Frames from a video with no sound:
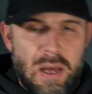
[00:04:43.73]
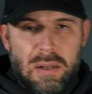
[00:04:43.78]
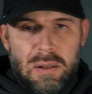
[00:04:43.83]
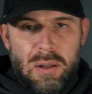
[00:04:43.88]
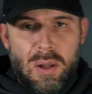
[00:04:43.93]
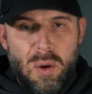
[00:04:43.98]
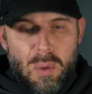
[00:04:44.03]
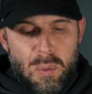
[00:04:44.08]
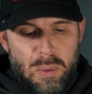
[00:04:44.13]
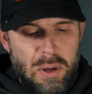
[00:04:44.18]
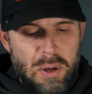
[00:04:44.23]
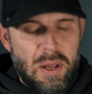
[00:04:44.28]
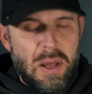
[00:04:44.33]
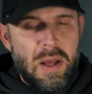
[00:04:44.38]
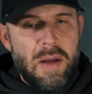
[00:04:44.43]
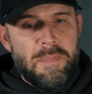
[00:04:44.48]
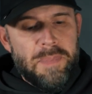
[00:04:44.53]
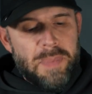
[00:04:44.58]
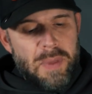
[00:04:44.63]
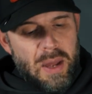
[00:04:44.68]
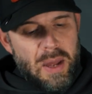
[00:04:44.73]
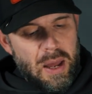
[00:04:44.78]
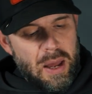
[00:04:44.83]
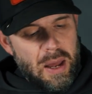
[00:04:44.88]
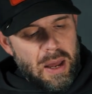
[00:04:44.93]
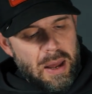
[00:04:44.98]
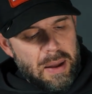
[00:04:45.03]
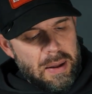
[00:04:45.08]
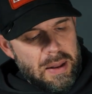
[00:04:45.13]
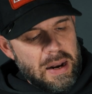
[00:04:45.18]
alone.
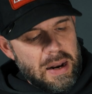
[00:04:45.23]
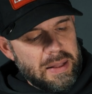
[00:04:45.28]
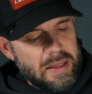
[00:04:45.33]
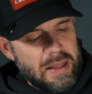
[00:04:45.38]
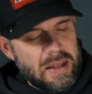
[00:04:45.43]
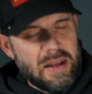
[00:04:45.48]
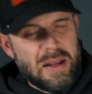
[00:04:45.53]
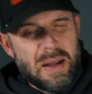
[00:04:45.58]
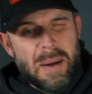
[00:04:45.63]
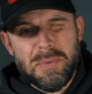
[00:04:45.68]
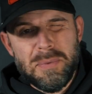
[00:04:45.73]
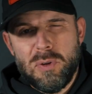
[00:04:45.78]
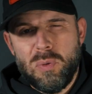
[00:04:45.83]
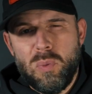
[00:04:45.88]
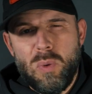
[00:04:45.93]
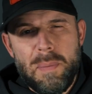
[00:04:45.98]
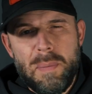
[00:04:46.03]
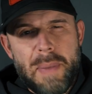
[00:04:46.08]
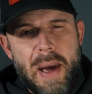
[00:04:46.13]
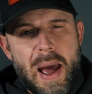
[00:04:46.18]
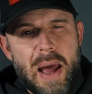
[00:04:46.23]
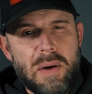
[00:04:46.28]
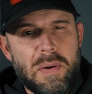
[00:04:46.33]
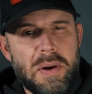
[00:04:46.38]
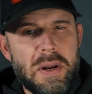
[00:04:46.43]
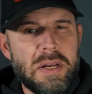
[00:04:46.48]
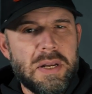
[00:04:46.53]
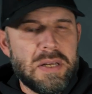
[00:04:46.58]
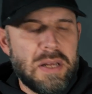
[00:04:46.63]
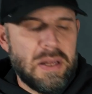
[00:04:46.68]
Uh, and I think it comes with one
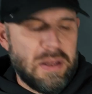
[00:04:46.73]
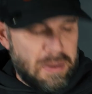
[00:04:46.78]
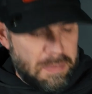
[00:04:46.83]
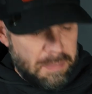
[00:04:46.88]
battery.